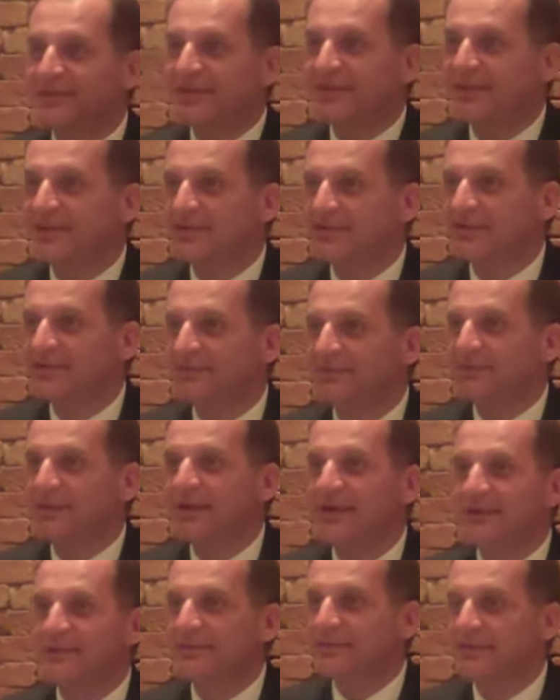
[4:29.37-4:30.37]
He didn't
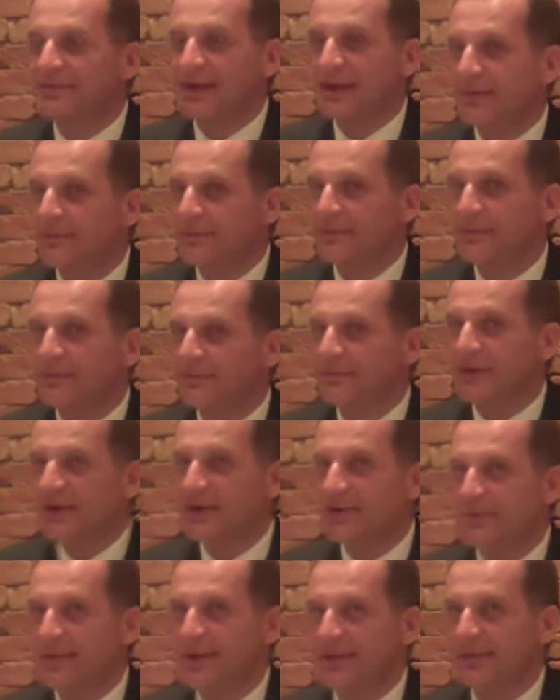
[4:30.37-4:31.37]
plan retirement
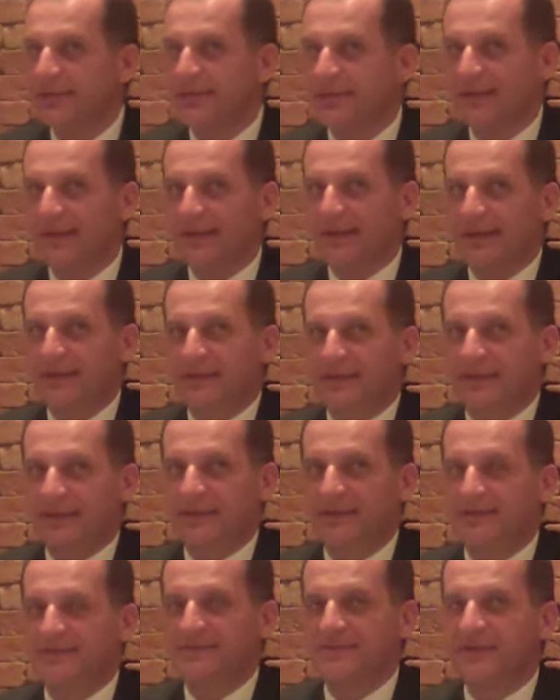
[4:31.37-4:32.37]
very well.
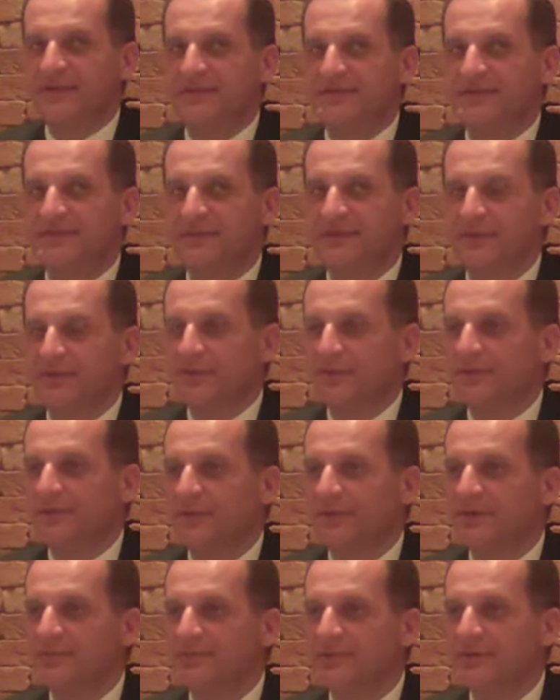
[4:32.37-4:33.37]
And it's very difficult
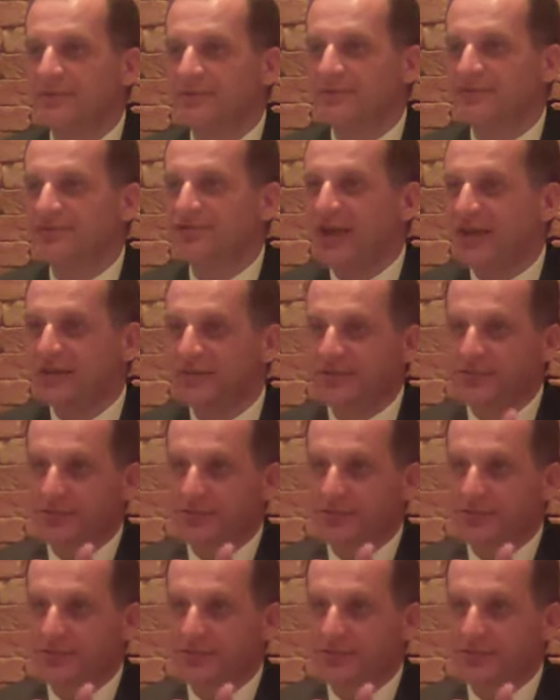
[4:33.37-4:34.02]
for him because Jacques